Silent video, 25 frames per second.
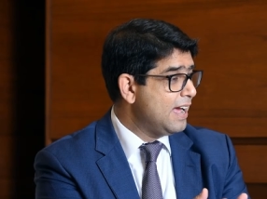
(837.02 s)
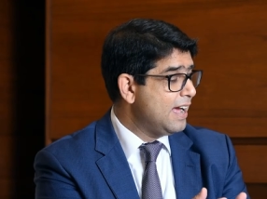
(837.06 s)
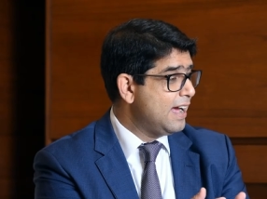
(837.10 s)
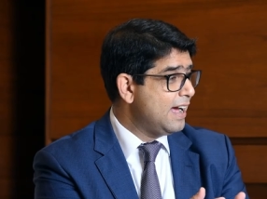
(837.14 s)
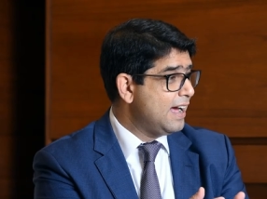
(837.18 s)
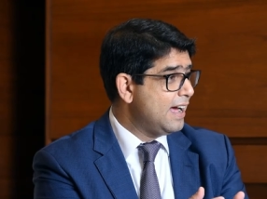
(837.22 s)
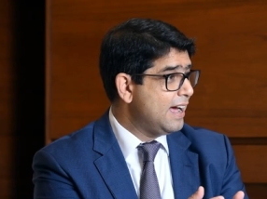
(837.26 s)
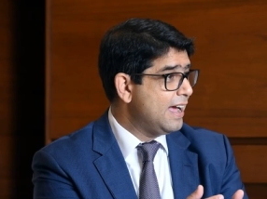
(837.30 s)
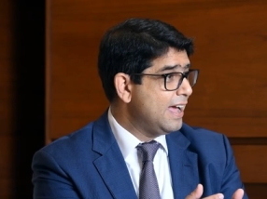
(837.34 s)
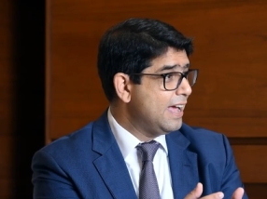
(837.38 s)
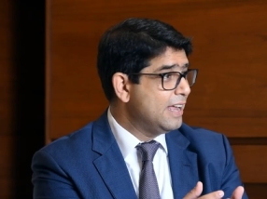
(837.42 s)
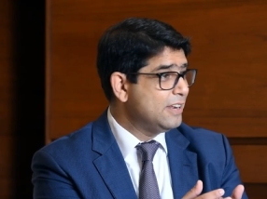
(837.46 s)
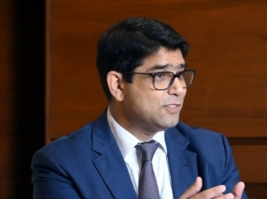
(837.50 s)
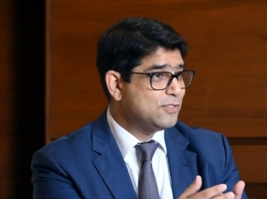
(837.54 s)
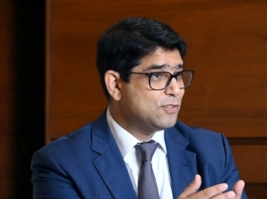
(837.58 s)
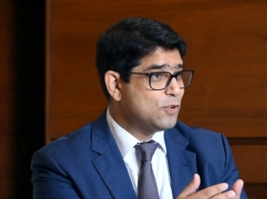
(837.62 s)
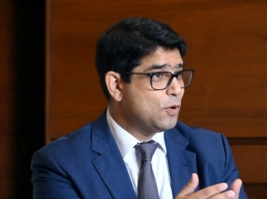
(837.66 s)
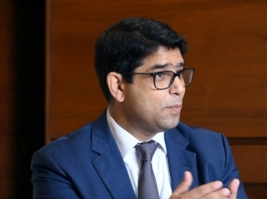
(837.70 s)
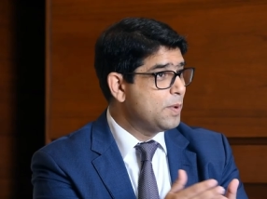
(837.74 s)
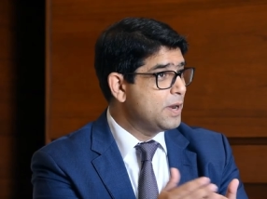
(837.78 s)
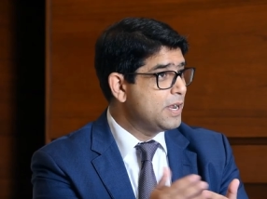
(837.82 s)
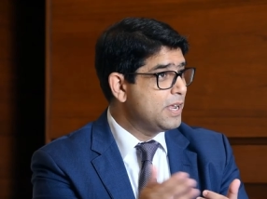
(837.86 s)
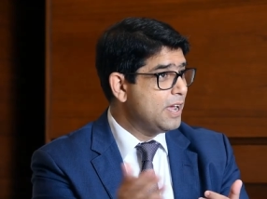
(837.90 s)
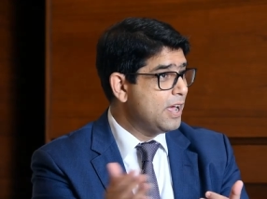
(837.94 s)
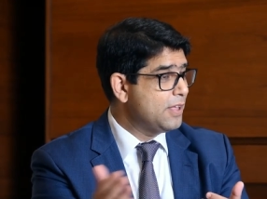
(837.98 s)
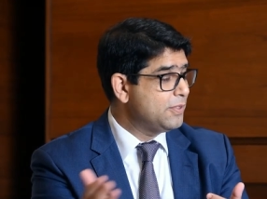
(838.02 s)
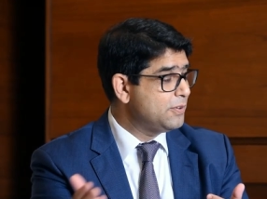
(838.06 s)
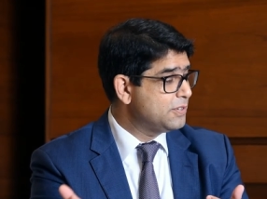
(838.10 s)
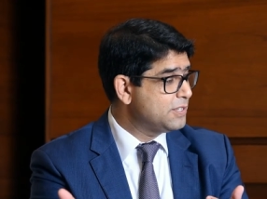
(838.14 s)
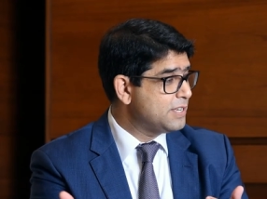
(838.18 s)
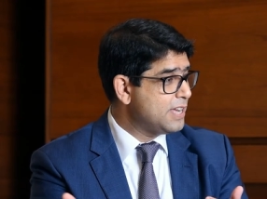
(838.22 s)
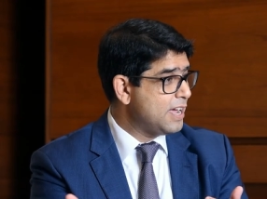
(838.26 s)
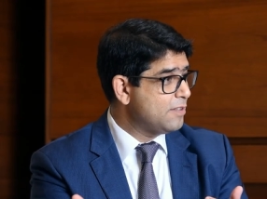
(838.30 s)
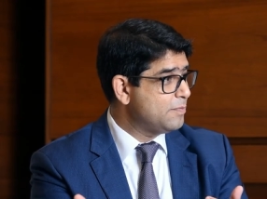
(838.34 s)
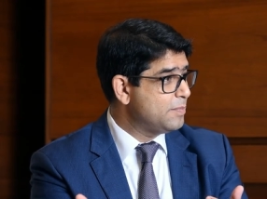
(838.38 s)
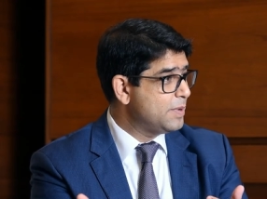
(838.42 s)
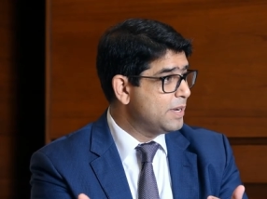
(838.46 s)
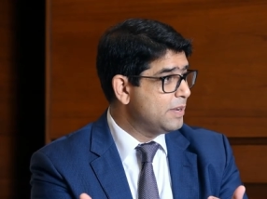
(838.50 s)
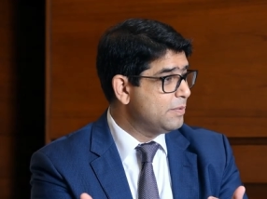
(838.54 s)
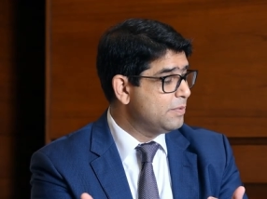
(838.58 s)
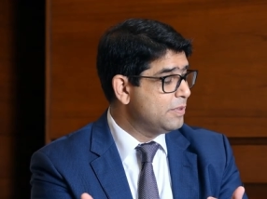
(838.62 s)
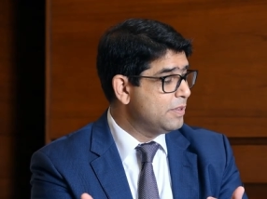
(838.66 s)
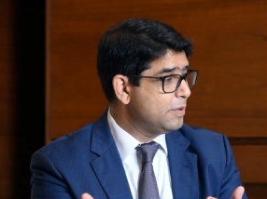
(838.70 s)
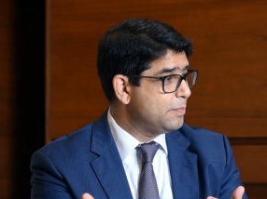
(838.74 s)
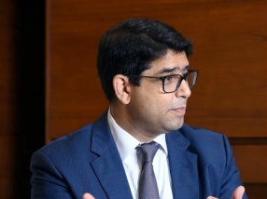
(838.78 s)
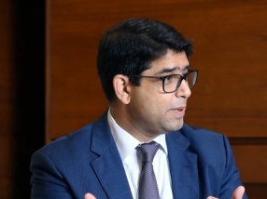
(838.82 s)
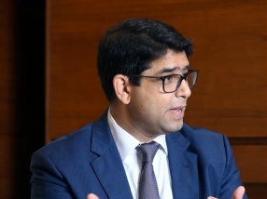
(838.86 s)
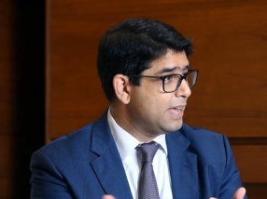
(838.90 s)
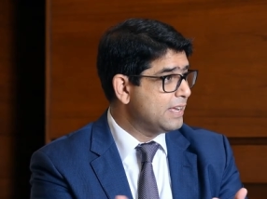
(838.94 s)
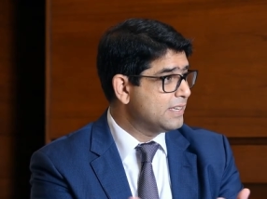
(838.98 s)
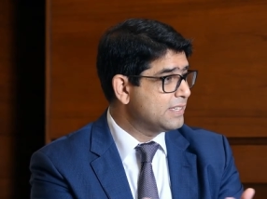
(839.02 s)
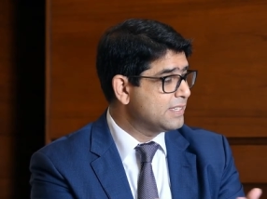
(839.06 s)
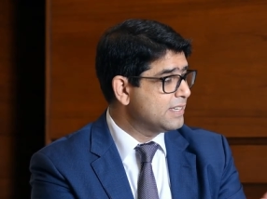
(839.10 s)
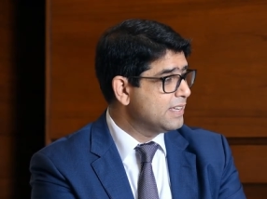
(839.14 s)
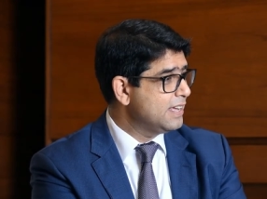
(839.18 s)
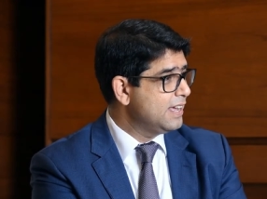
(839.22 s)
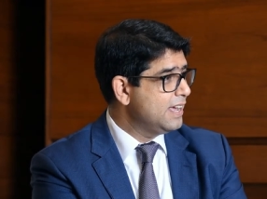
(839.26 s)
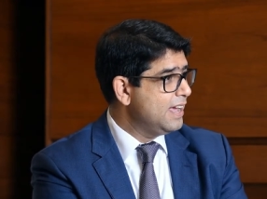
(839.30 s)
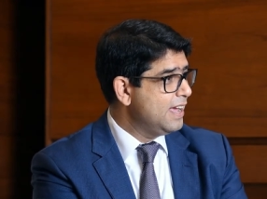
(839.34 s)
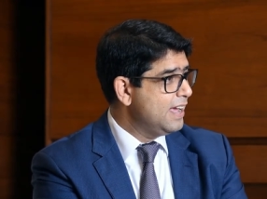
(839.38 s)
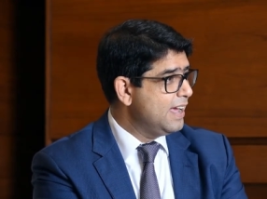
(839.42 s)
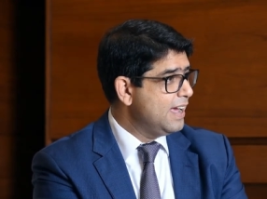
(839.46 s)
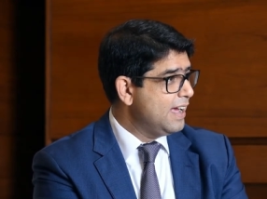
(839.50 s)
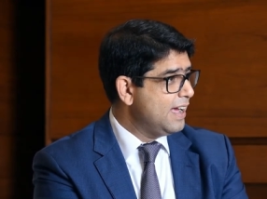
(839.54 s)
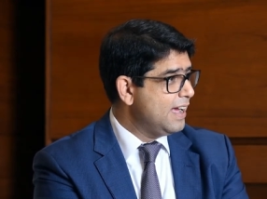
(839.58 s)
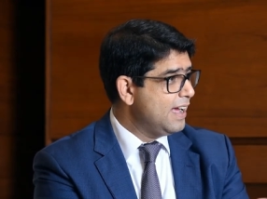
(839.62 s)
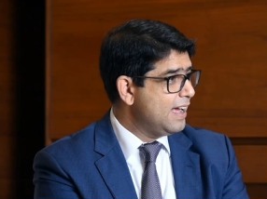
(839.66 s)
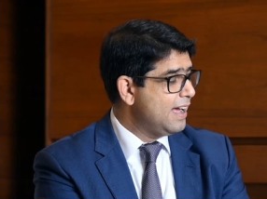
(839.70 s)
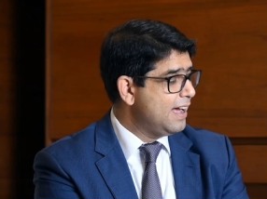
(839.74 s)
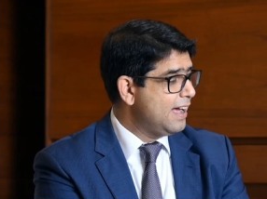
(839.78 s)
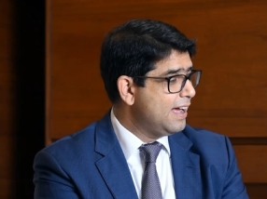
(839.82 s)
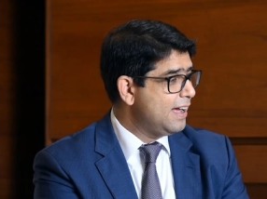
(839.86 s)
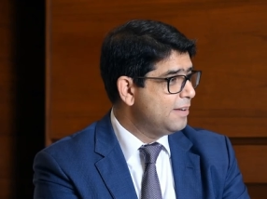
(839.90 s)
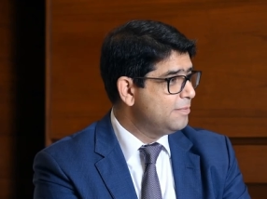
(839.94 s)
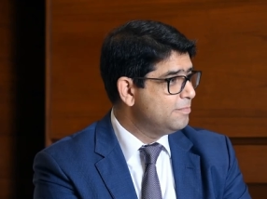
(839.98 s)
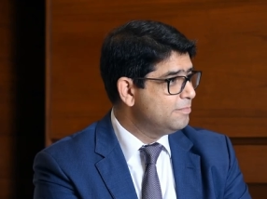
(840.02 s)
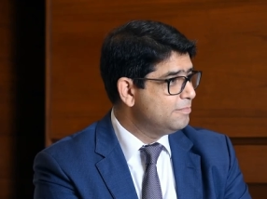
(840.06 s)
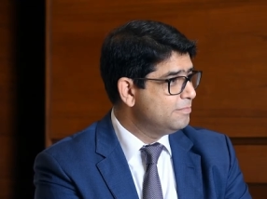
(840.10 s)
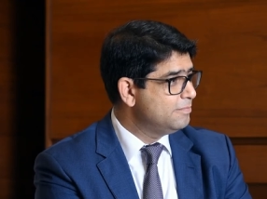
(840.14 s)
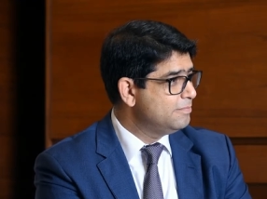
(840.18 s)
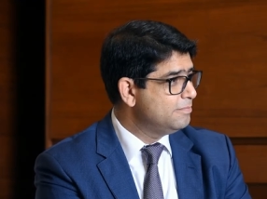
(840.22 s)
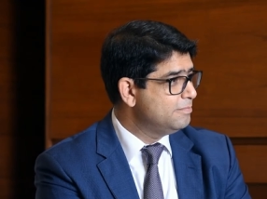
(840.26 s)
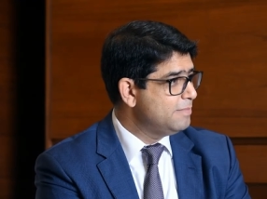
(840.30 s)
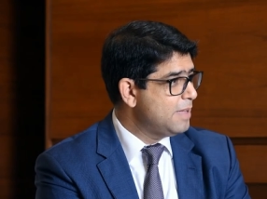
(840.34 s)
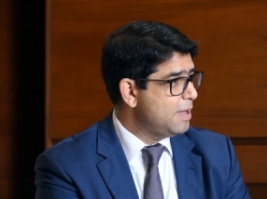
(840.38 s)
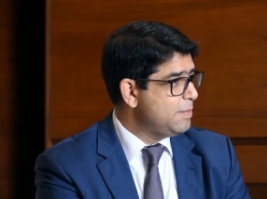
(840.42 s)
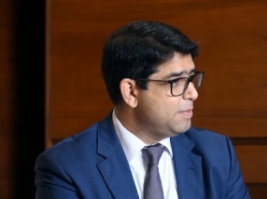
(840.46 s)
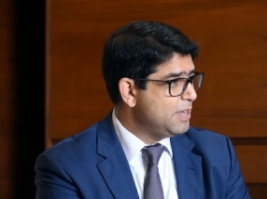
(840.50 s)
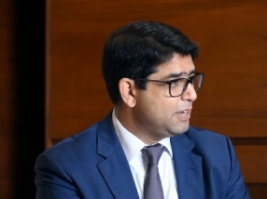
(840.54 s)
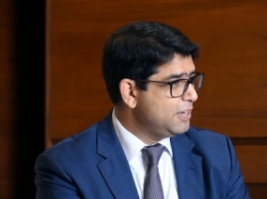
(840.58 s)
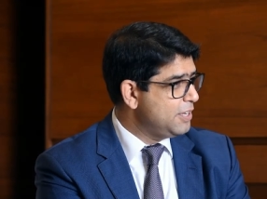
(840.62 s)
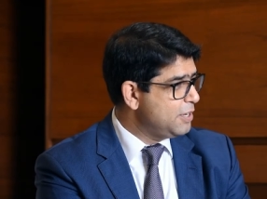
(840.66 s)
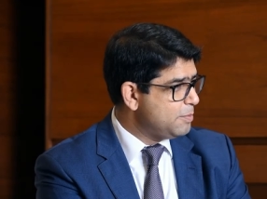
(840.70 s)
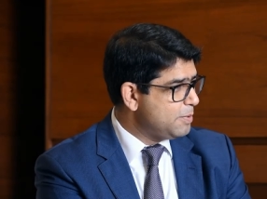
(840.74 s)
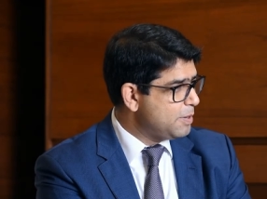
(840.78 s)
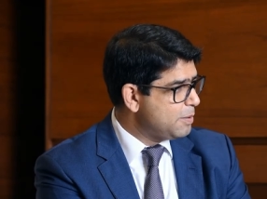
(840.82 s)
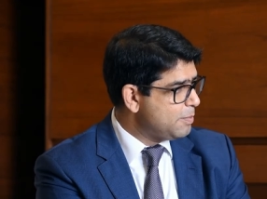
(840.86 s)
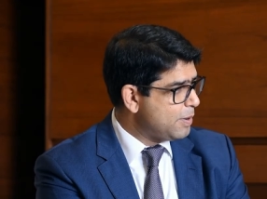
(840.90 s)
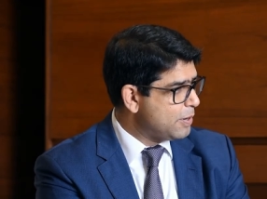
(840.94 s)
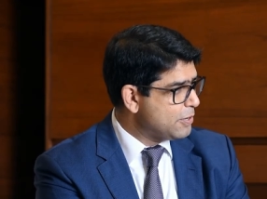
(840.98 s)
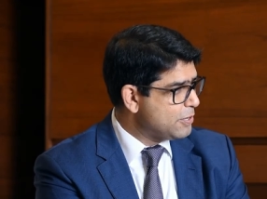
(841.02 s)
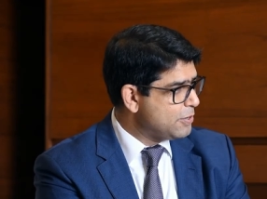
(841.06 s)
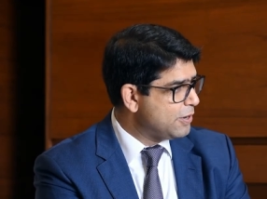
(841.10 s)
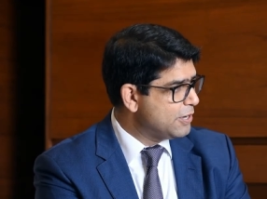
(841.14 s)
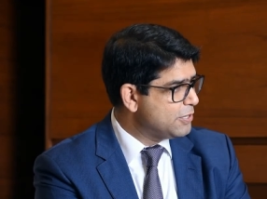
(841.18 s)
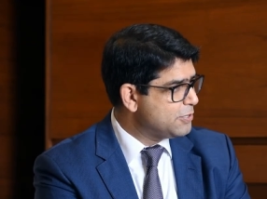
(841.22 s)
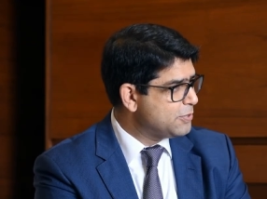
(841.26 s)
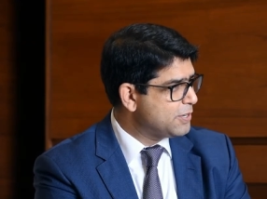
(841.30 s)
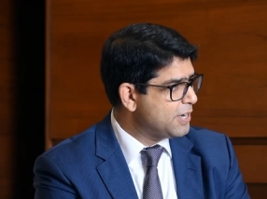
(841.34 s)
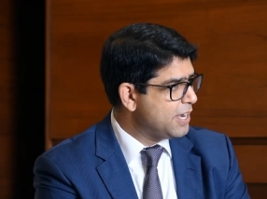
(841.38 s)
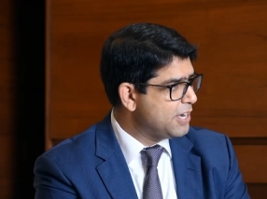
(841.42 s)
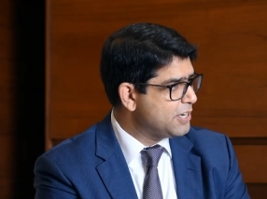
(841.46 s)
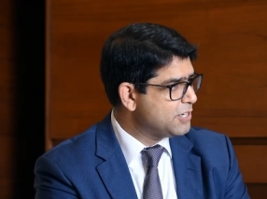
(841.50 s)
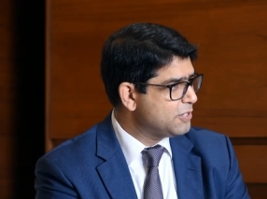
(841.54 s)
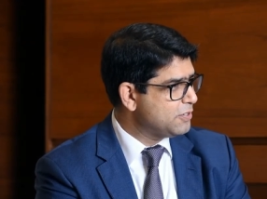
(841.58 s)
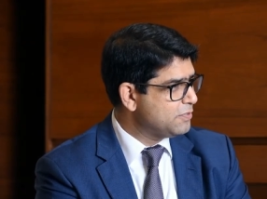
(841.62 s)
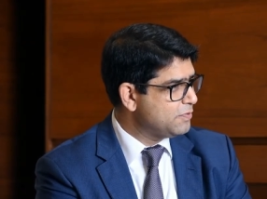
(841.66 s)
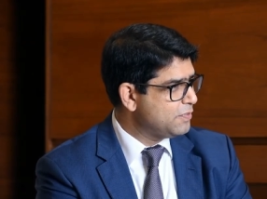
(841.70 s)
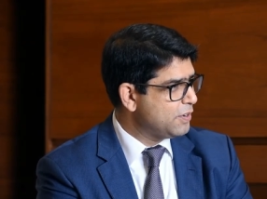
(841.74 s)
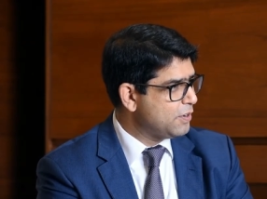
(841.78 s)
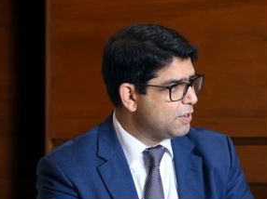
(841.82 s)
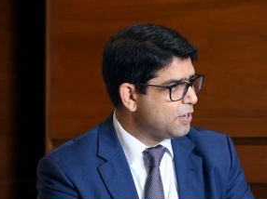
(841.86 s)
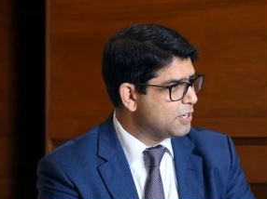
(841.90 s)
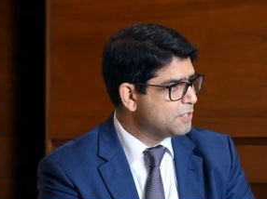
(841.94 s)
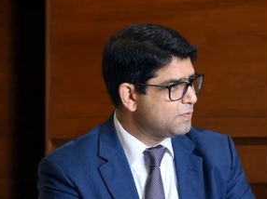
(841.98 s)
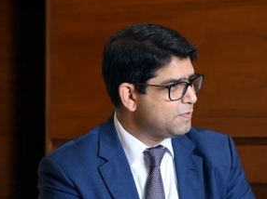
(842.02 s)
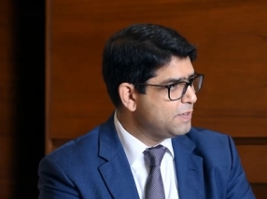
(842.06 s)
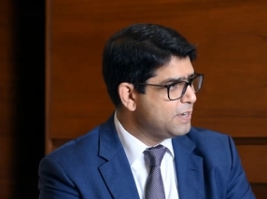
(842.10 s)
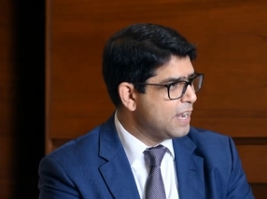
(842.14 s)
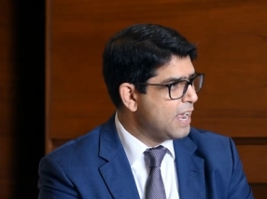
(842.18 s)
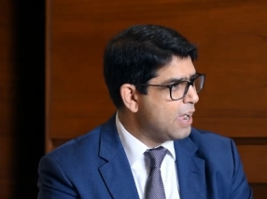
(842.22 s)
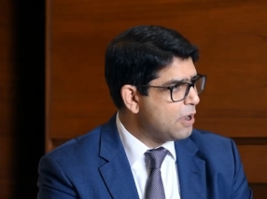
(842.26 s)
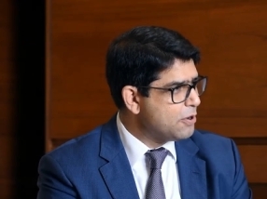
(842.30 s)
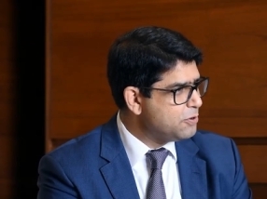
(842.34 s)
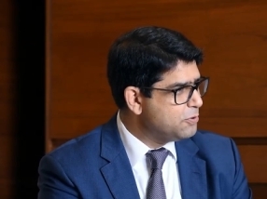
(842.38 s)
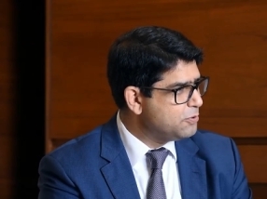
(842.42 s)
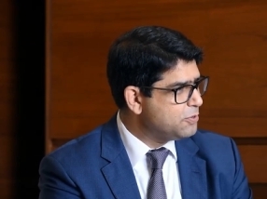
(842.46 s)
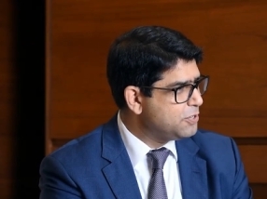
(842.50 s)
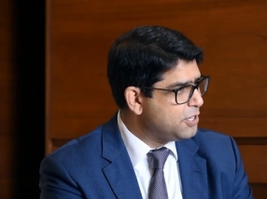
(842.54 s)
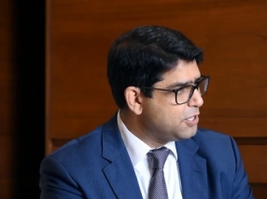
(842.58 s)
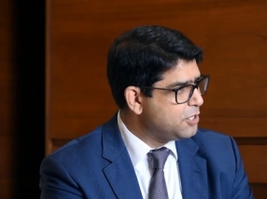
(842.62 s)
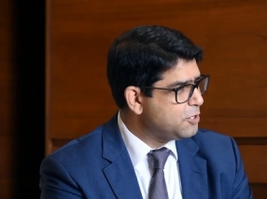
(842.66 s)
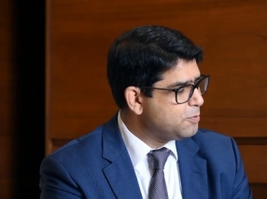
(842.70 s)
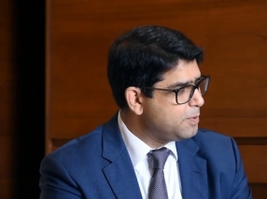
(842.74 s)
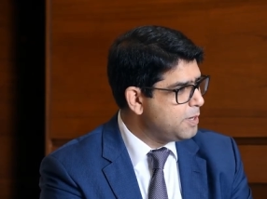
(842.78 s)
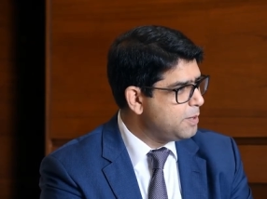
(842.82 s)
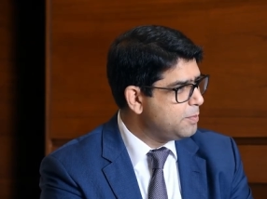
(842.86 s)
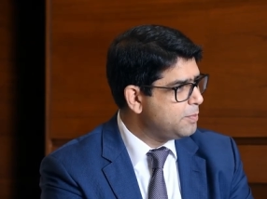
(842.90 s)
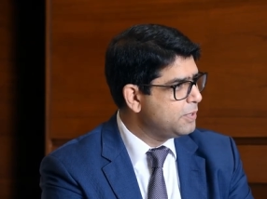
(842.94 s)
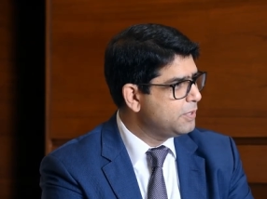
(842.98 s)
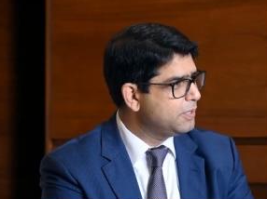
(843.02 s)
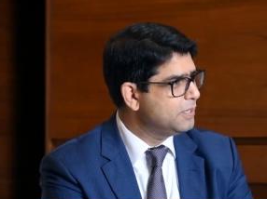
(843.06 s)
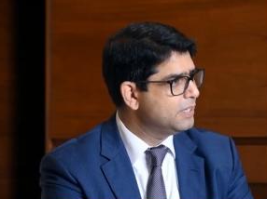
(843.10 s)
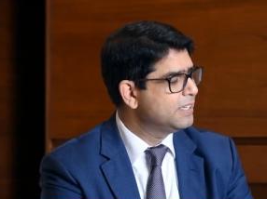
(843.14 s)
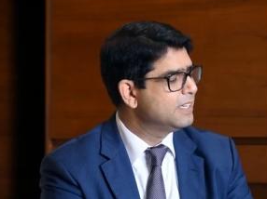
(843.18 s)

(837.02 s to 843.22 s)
uh, and so many others have been in the past. Uh, maybe a little bit about your educational philosophy and how you teach people.